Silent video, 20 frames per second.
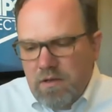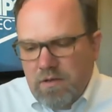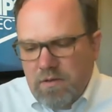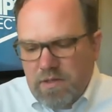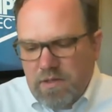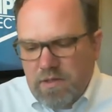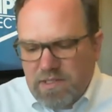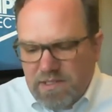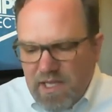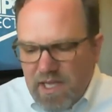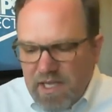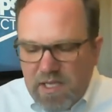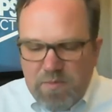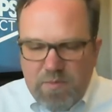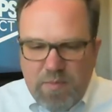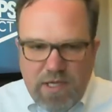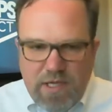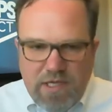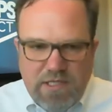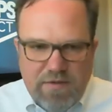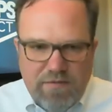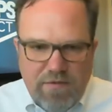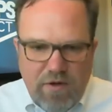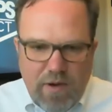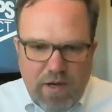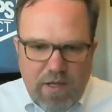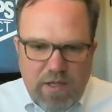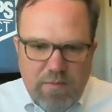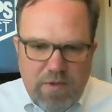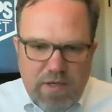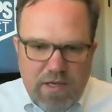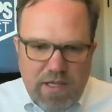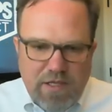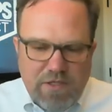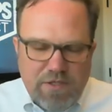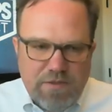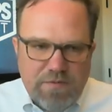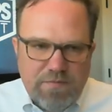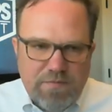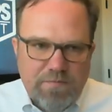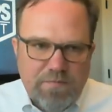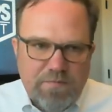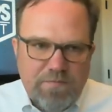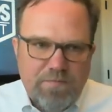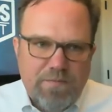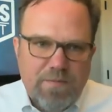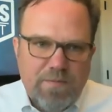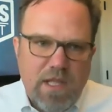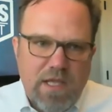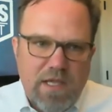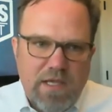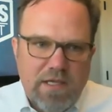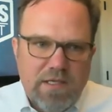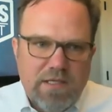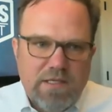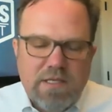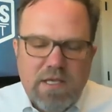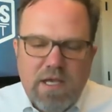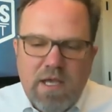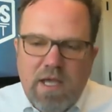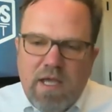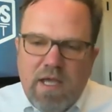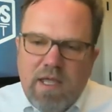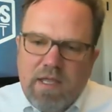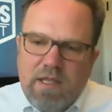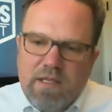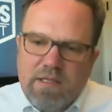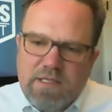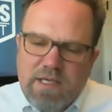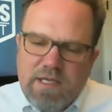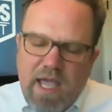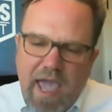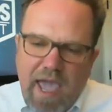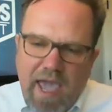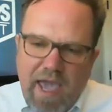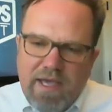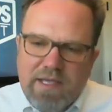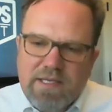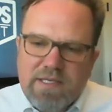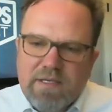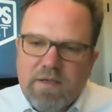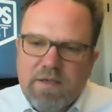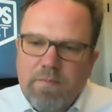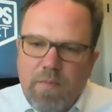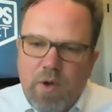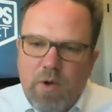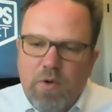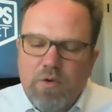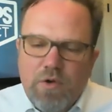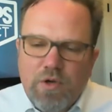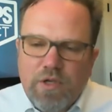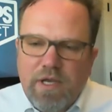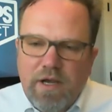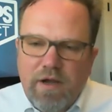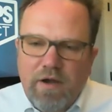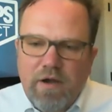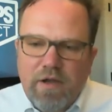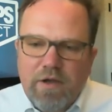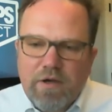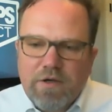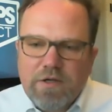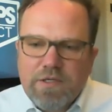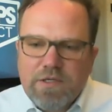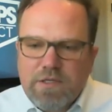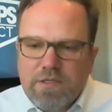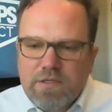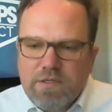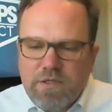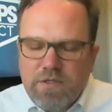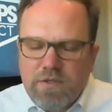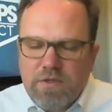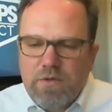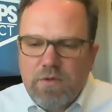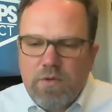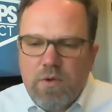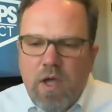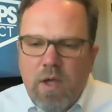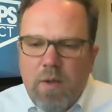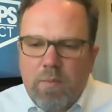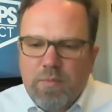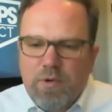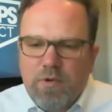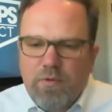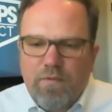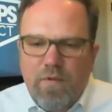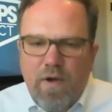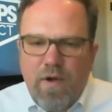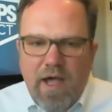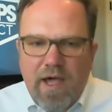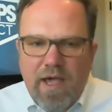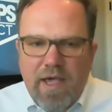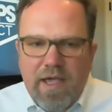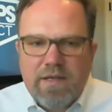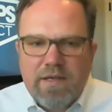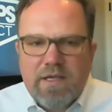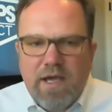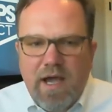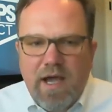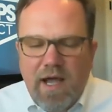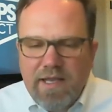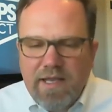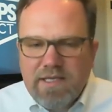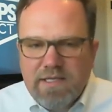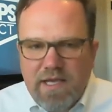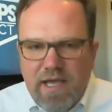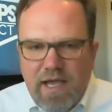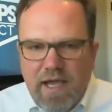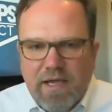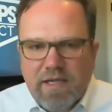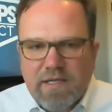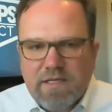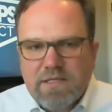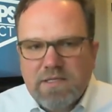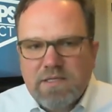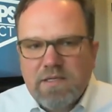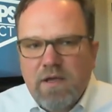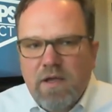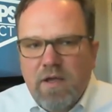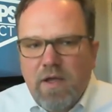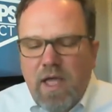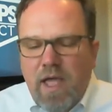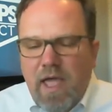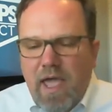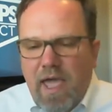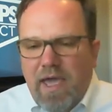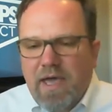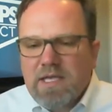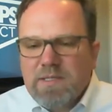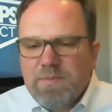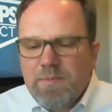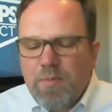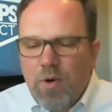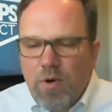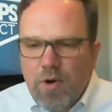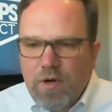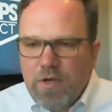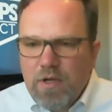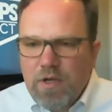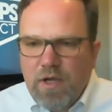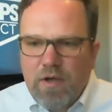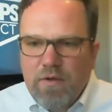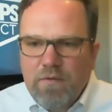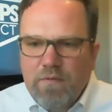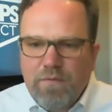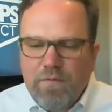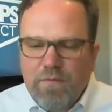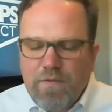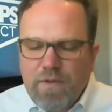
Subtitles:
The second piece of our recommendation is to ask motor carriers to provide contacts as part of